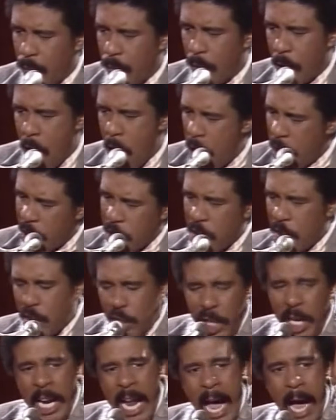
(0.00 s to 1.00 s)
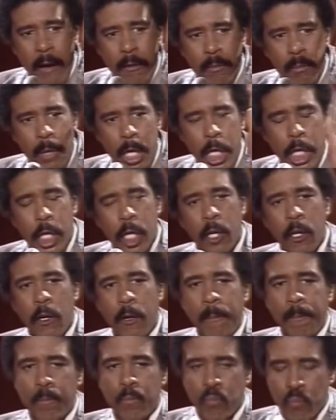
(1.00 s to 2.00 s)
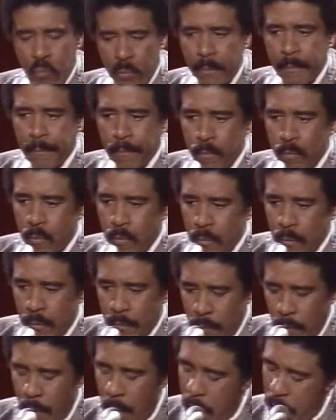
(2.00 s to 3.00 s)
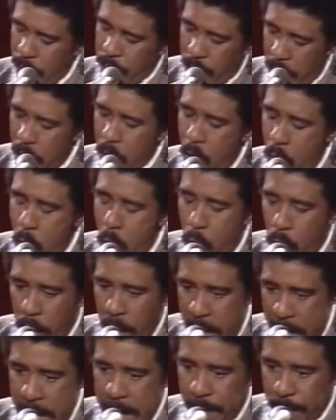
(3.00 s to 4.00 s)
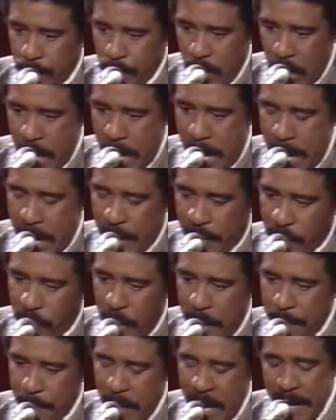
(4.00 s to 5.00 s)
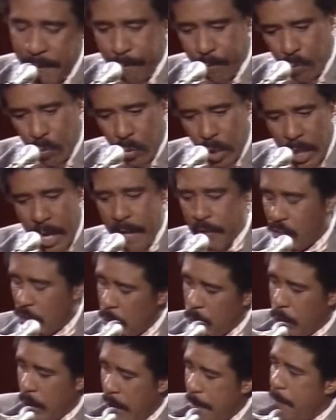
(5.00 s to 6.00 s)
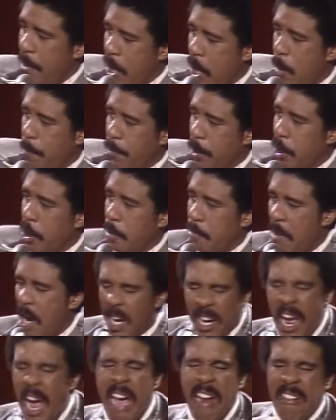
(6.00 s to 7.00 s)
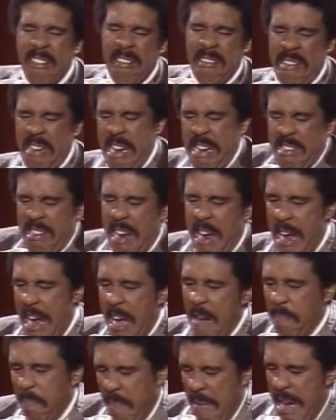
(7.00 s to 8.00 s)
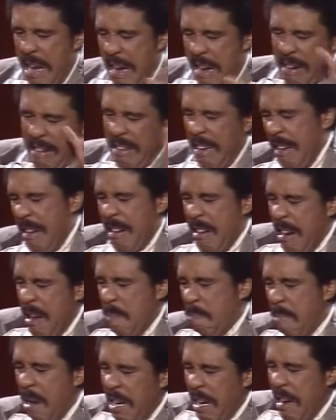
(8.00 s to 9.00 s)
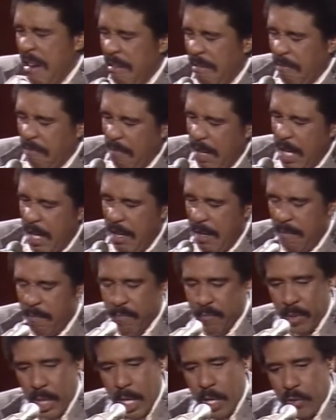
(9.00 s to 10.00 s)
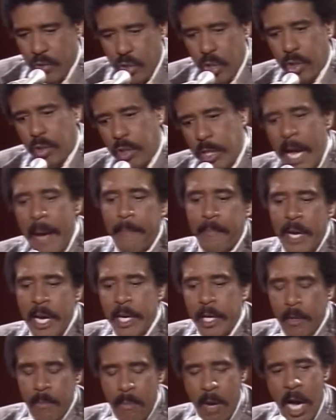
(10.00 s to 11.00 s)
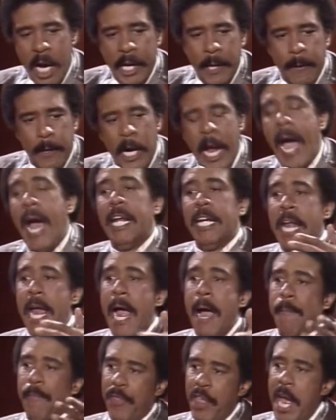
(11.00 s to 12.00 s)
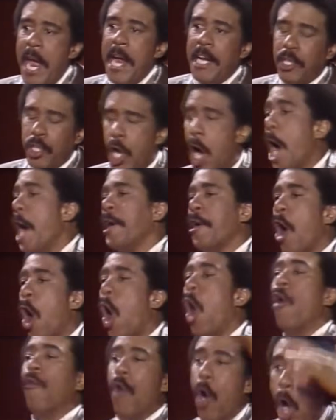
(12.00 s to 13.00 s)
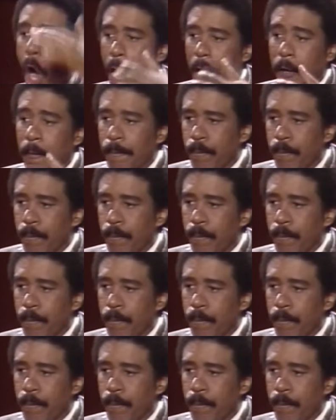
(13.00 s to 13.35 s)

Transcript: Hurt the shit out of me, you know. Well, I said, okay, yeah, I accept that. And I said, well, let me help you in the buggy. I don't need your help. I get in the buggy. She stepped in the buggy, the goddamn thing turned over on her.